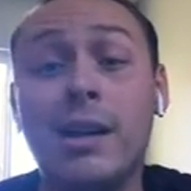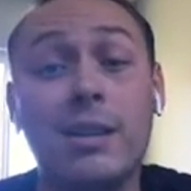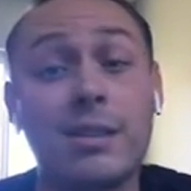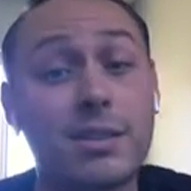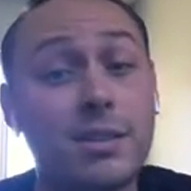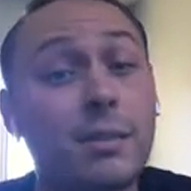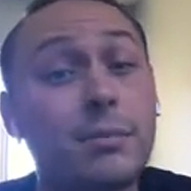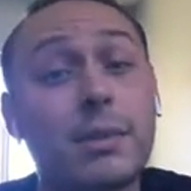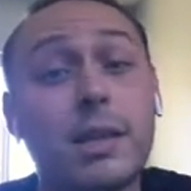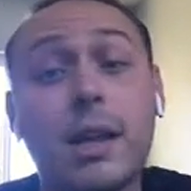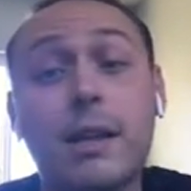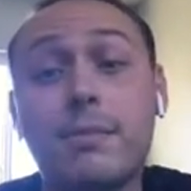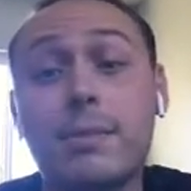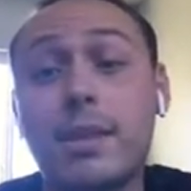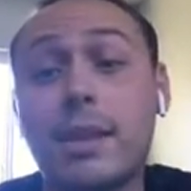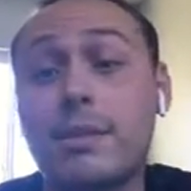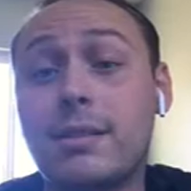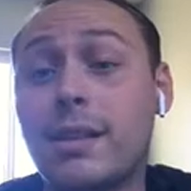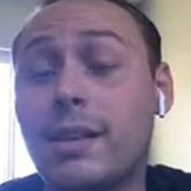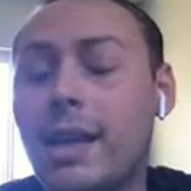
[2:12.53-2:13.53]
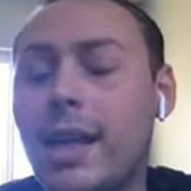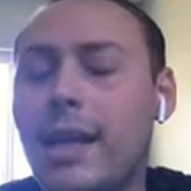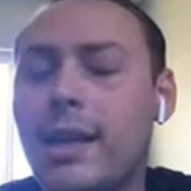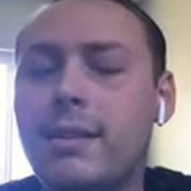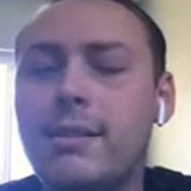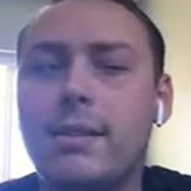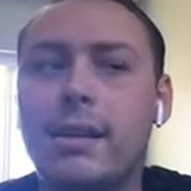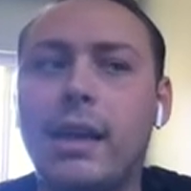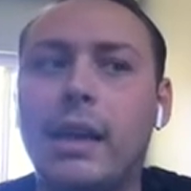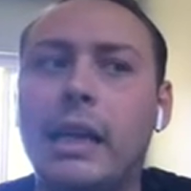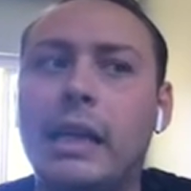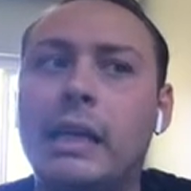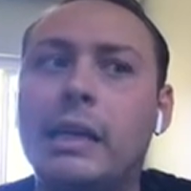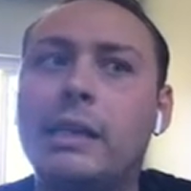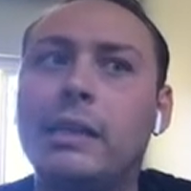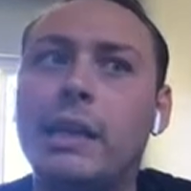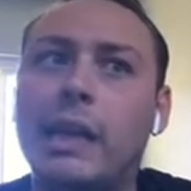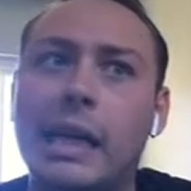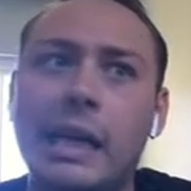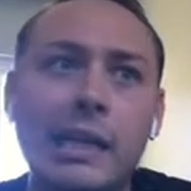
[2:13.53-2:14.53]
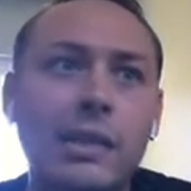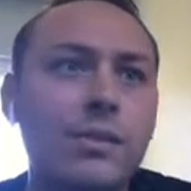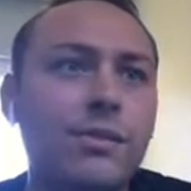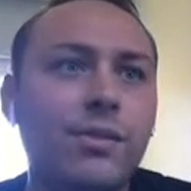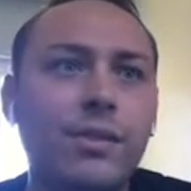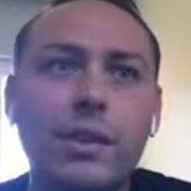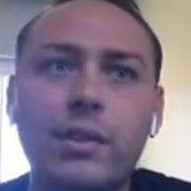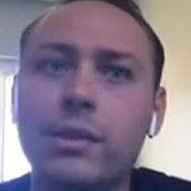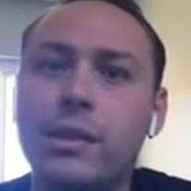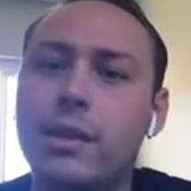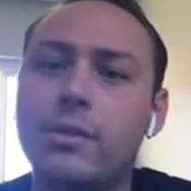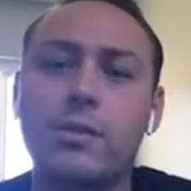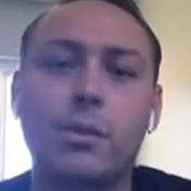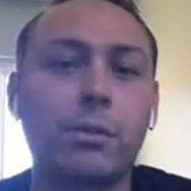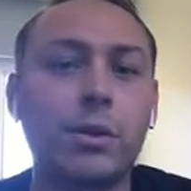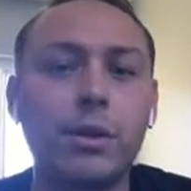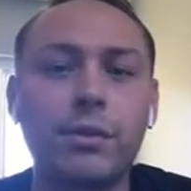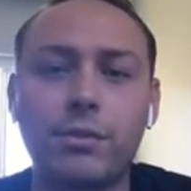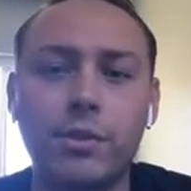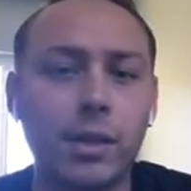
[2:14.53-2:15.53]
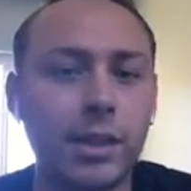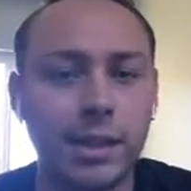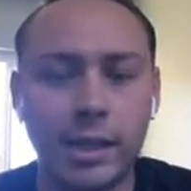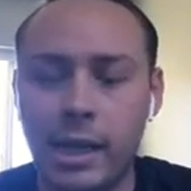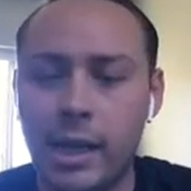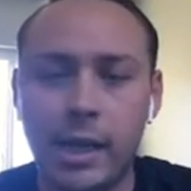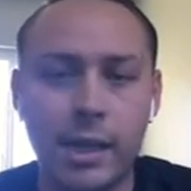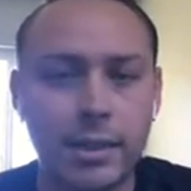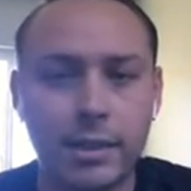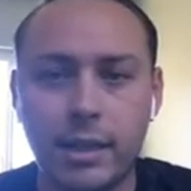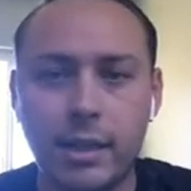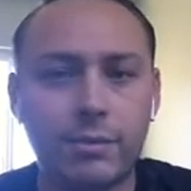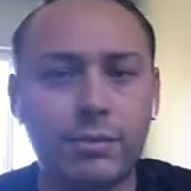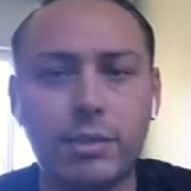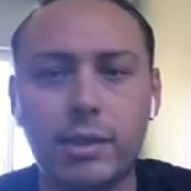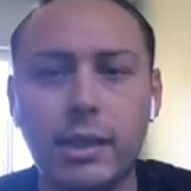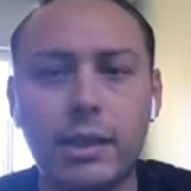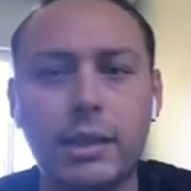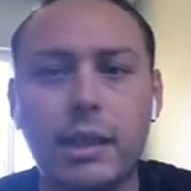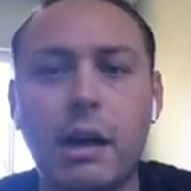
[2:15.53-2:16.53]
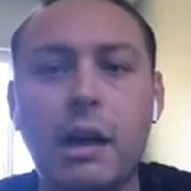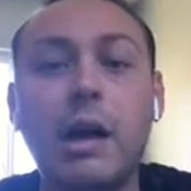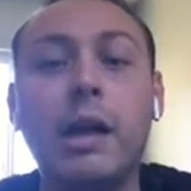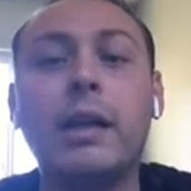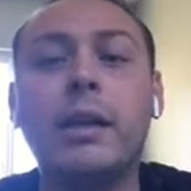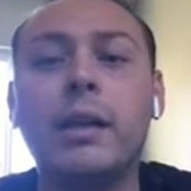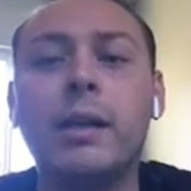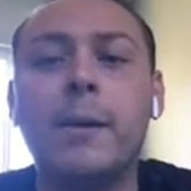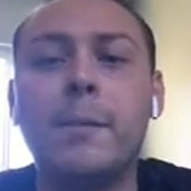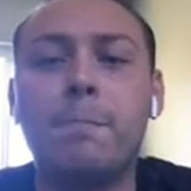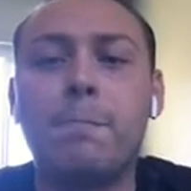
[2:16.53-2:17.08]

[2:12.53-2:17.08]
Sometimes that's the case. In his field as a roofer, definitely not.